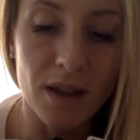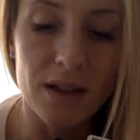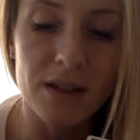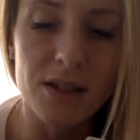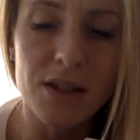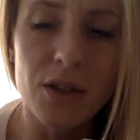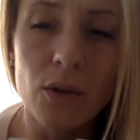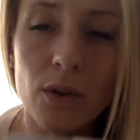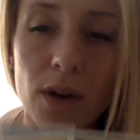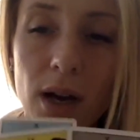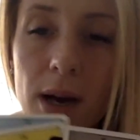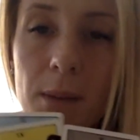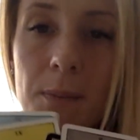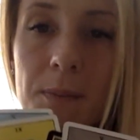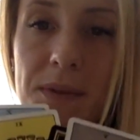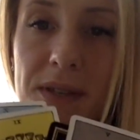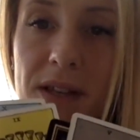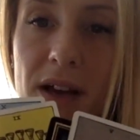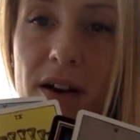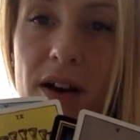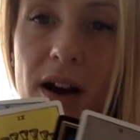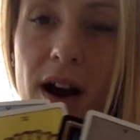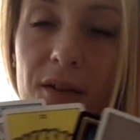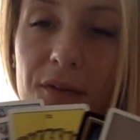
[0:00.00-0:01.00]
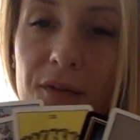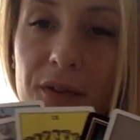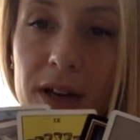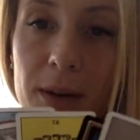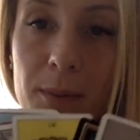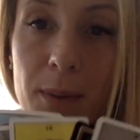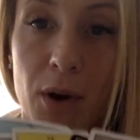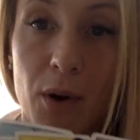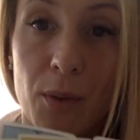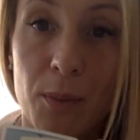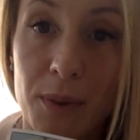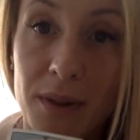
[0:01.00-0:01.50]
So cups are often
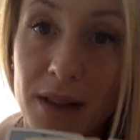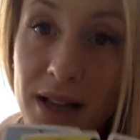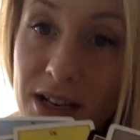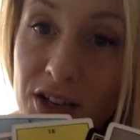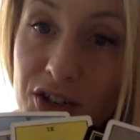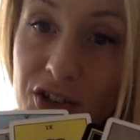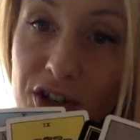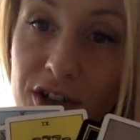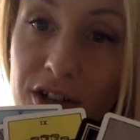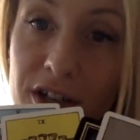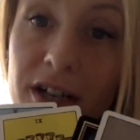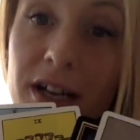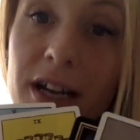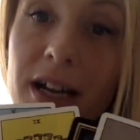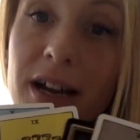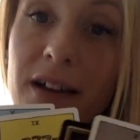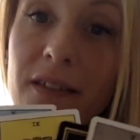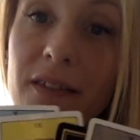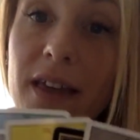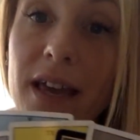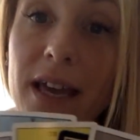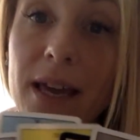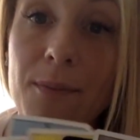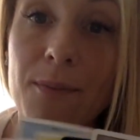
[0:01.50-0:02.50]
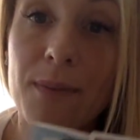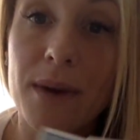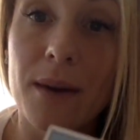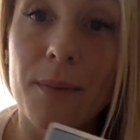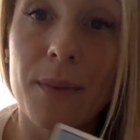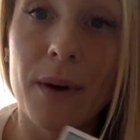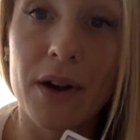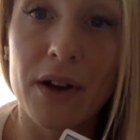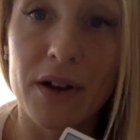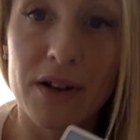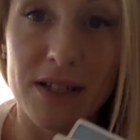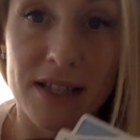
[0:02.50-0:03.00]
about pleasure. They can be
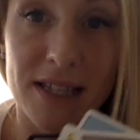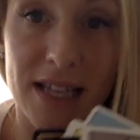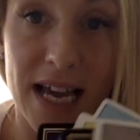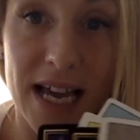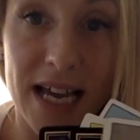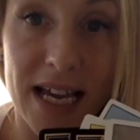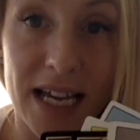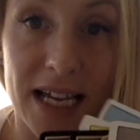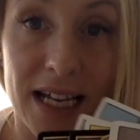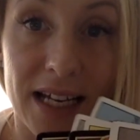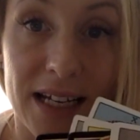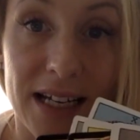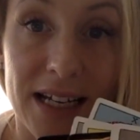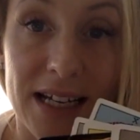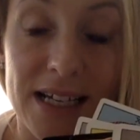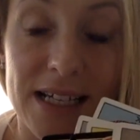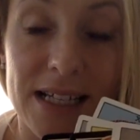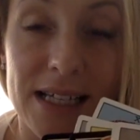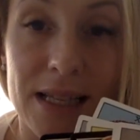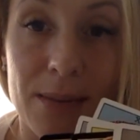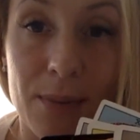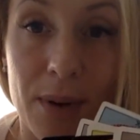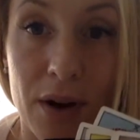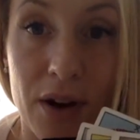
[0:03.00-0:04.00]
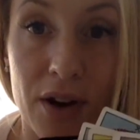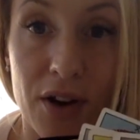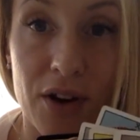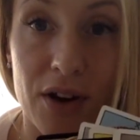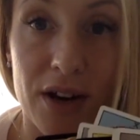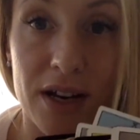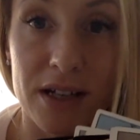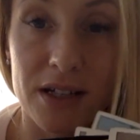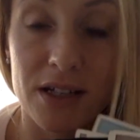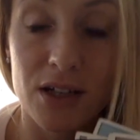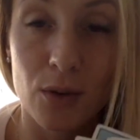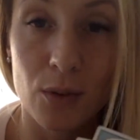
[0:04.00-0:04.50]
about your psychicness, about your
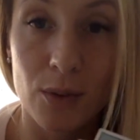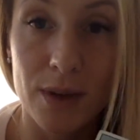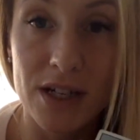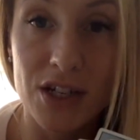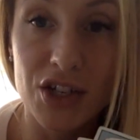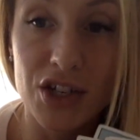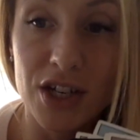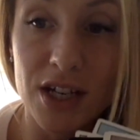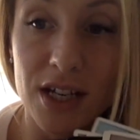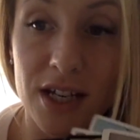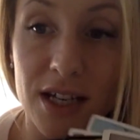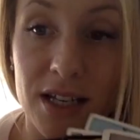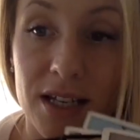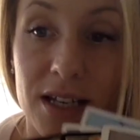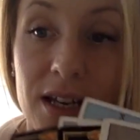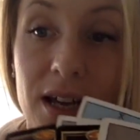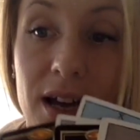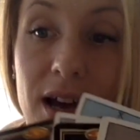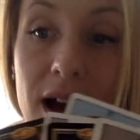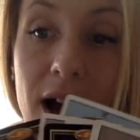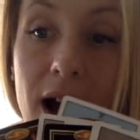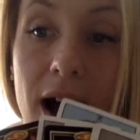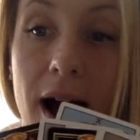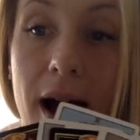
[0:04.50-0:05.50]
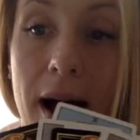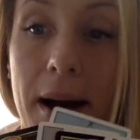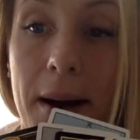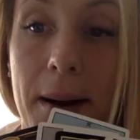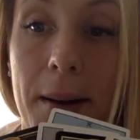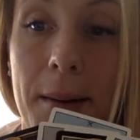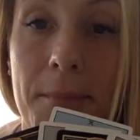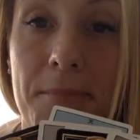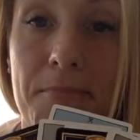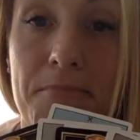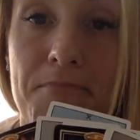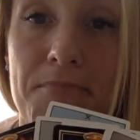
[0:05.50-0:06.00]
intuition,
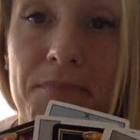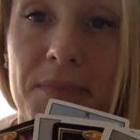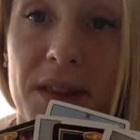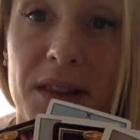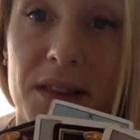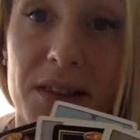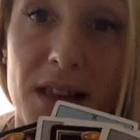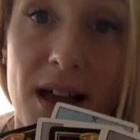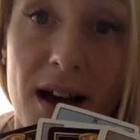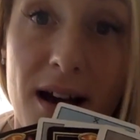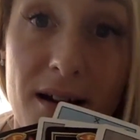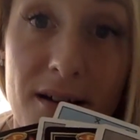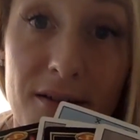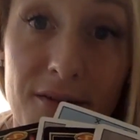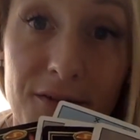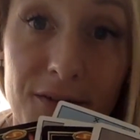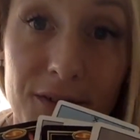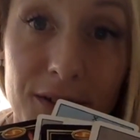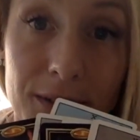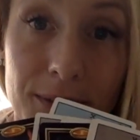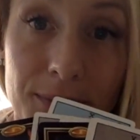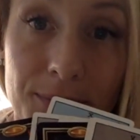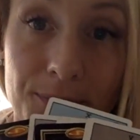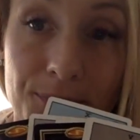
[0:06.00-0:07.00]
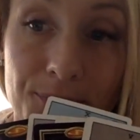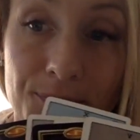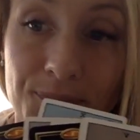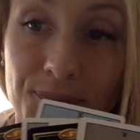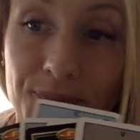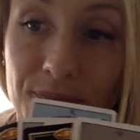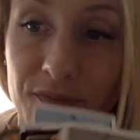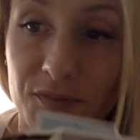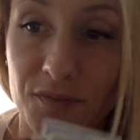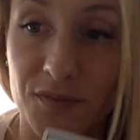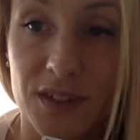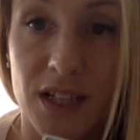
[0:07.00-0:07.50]
love
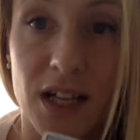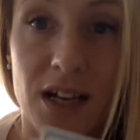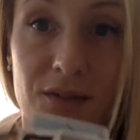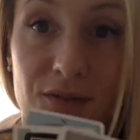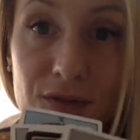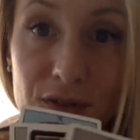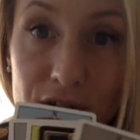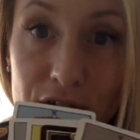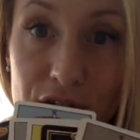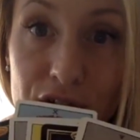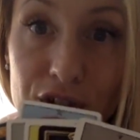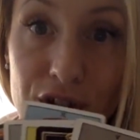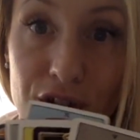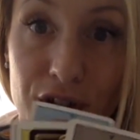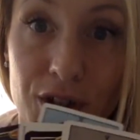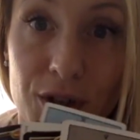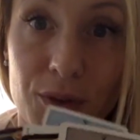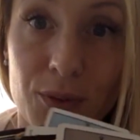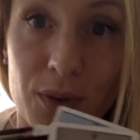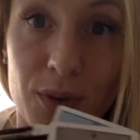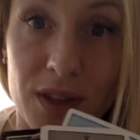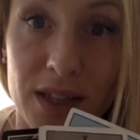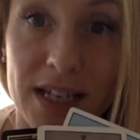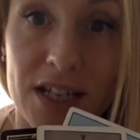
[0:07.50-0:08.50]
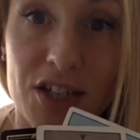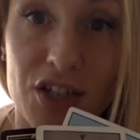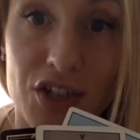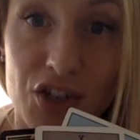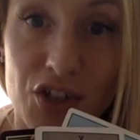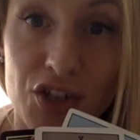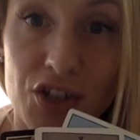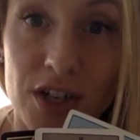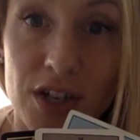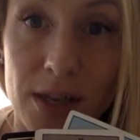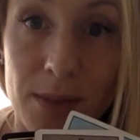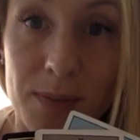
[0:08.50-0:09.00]
for sure,
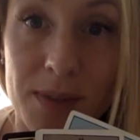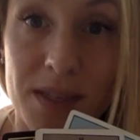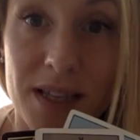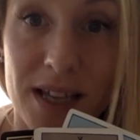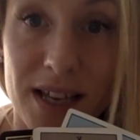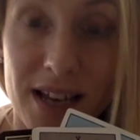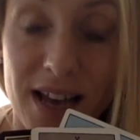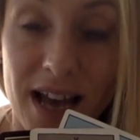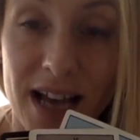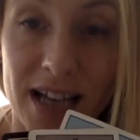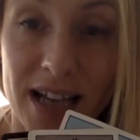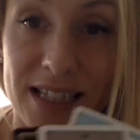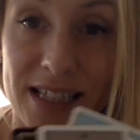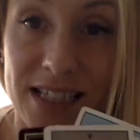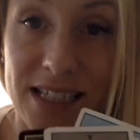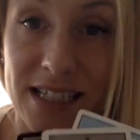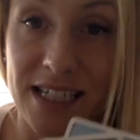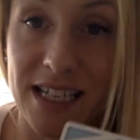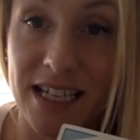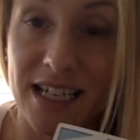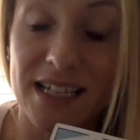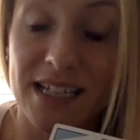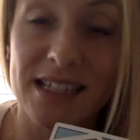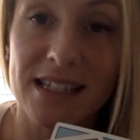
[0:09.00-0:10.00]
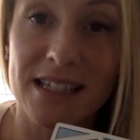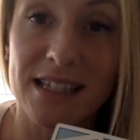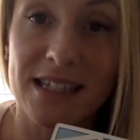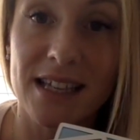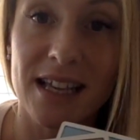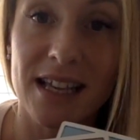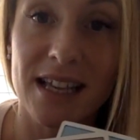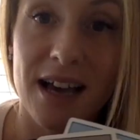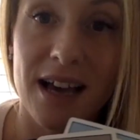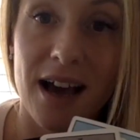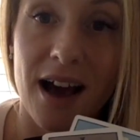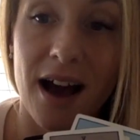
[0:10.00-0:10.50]
relationships, connectedness.
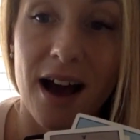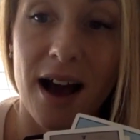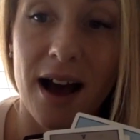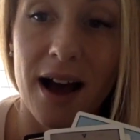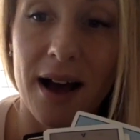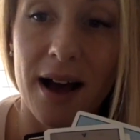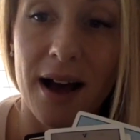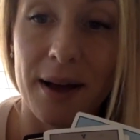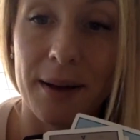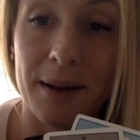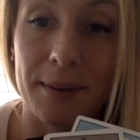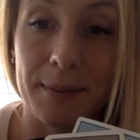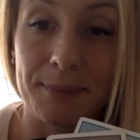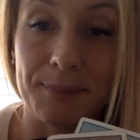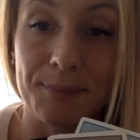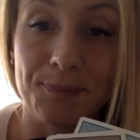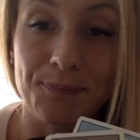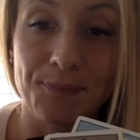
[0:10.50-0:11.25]
They're